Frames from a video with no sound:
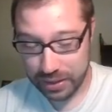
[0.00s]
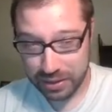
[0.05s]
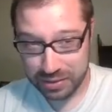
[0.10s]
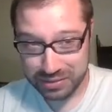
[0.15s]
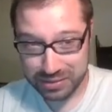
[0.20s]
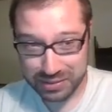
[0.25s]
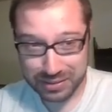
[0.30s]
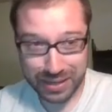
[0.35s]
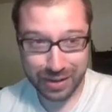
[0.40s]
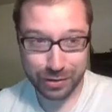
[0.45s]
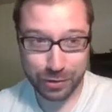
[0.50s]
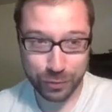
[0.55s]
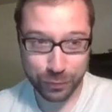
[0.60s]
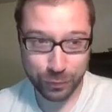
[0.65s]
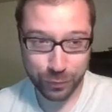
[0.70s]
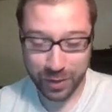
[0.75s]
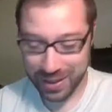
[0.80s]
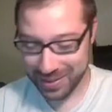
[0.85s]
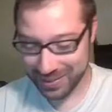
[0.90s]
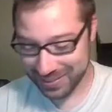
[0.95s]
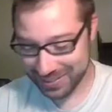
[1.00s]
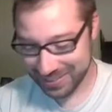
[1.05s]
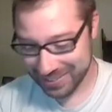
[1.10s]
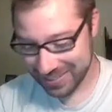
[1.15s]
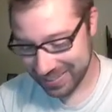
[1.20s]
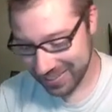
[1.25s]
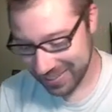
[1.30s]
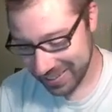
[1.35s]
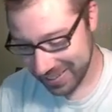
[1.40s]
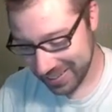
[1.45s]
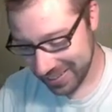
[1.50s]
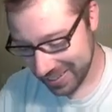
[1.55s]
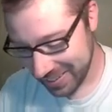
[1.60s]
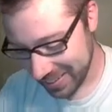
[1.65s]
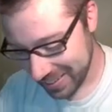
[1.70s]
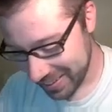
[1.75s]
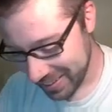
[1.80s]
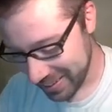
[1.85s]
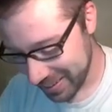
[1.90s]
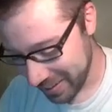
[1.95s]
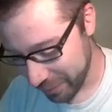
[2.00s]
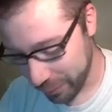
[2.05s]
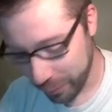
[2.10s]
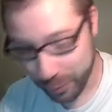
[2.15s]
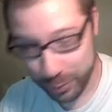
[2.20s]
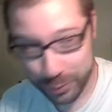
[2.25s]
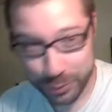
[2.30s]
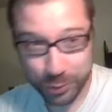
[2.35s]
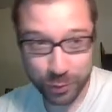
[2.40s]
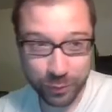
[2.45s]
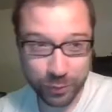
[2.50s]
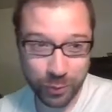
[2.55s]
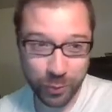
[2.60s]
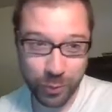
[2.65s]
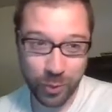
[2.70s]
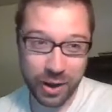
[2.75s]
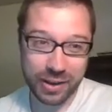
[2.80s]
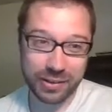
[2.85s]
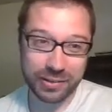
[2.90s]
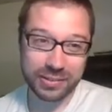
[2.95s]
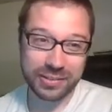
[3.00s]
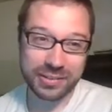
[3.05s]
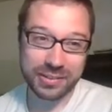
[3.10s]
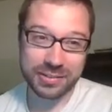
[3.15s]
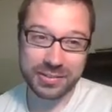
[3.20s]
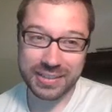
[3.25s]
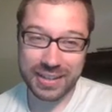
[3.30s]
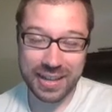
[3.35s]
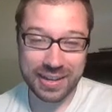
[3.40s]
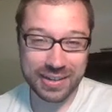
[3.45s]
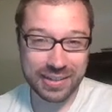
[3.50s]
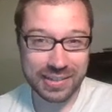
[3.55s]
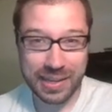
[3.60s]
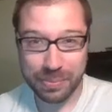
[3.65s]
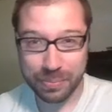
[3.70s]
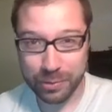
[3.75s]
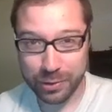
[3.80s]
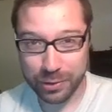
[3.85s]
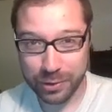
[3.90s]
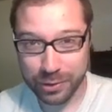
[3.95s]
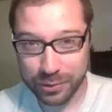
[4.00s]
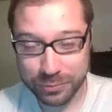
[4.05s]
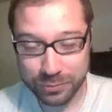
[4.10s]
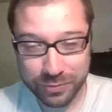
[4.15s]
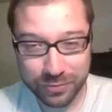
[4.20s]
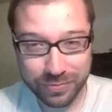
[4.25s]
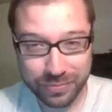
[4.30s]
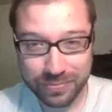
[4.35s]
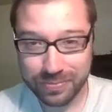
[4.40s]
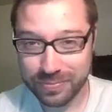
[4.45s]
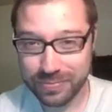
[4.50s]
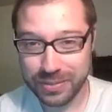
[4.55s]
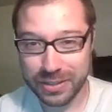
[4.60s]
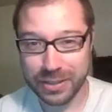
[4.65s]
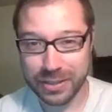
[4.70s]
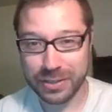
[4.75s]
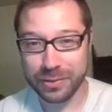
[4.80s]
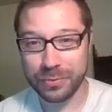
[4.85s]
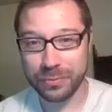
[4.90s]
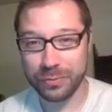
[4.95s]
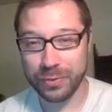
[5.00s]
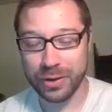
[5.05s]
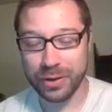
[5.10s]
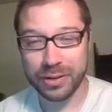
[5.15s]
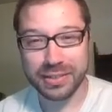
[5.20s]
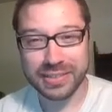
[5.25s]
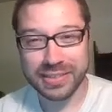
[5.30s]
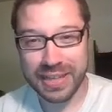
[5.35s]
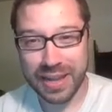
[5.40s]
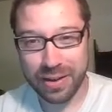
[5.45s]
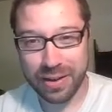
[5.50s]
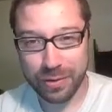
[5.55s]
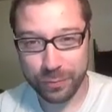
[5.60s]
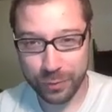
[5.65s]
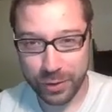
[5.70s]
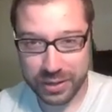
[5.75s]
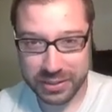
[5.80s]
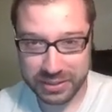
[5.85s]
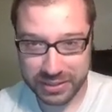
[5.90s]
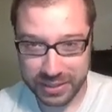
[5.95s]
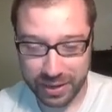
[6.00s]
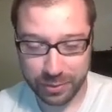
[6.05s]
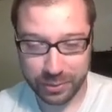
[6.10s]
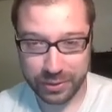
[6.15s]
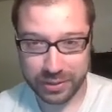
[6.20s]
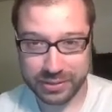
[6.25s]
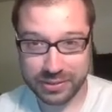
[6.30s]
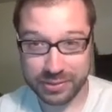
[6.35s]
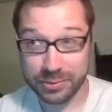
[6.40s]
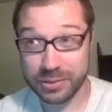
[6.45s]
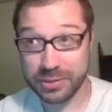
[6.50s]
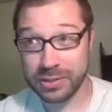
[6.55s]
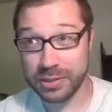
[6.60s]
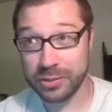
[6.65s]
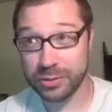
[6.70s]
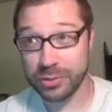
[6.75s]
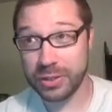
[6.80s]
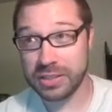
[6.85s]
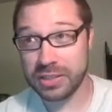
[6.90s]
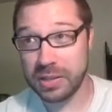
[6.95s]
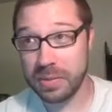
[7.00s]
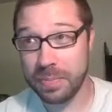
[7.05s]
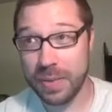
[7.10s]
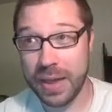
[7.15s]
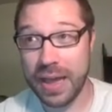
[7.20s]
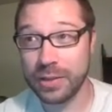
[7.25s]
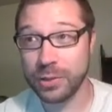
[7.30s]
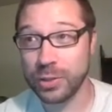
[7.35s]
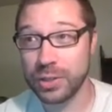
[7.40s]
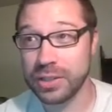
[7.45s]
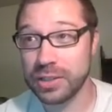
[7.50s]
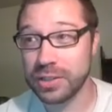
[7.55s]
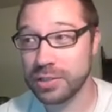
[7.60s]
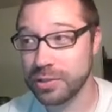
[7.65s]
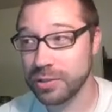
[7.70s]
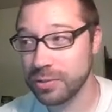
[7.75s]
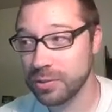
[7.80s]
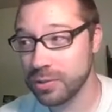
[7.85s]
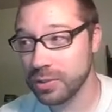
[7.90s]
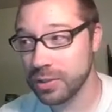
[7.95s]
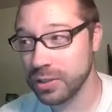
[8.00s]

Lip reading: sacrifice Enforcer of the Wild using any number of various sacrifice outlets, which is Trusty Patches, or